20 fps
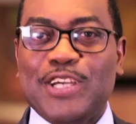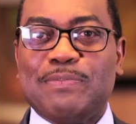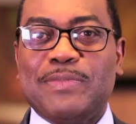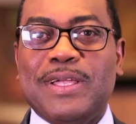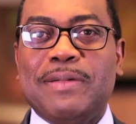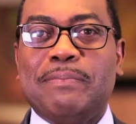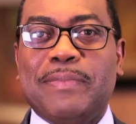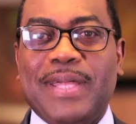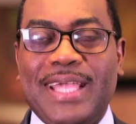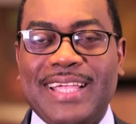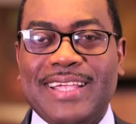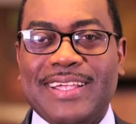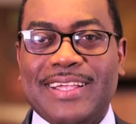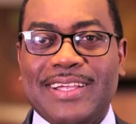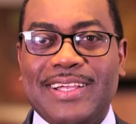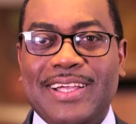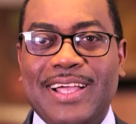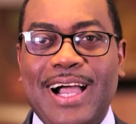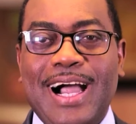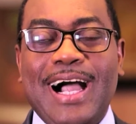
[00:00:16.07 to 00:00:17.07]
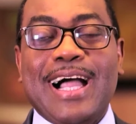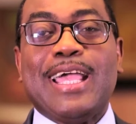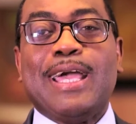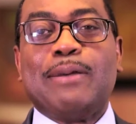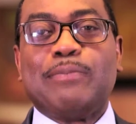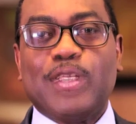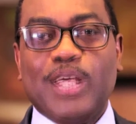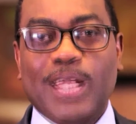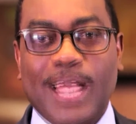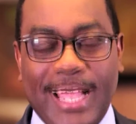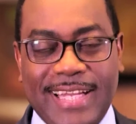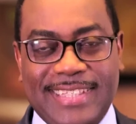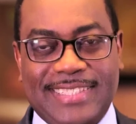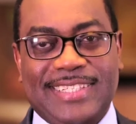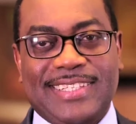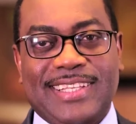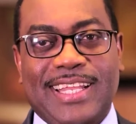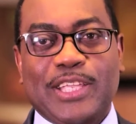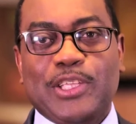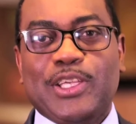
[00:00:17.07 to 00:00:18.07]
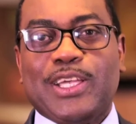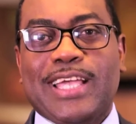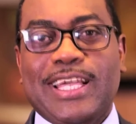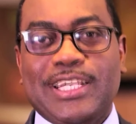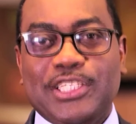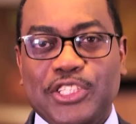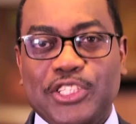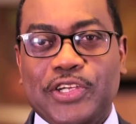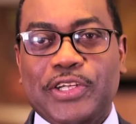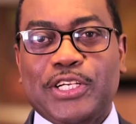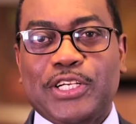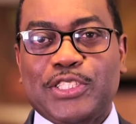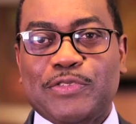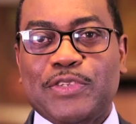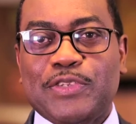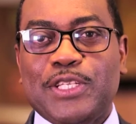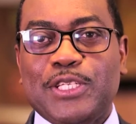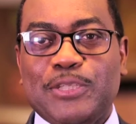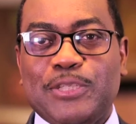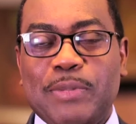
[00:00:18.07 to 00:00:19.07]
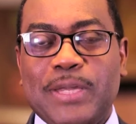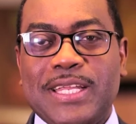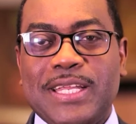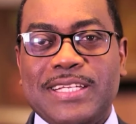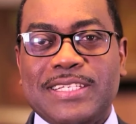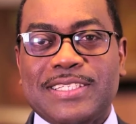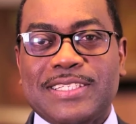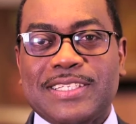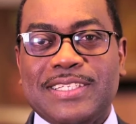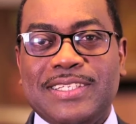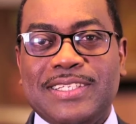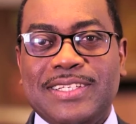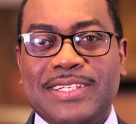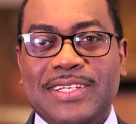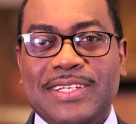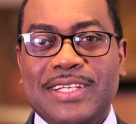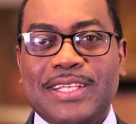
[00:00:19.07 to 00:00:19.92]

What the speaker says: Development Bank. I am delighted that you can join us for these meetings.